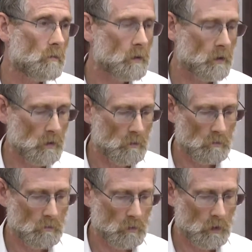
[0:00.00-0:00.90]
but
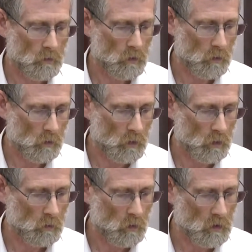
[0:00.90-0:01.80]
different Jewish
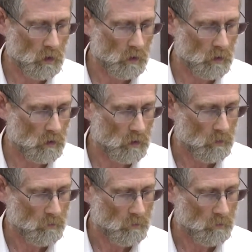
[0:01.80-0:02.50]
communities did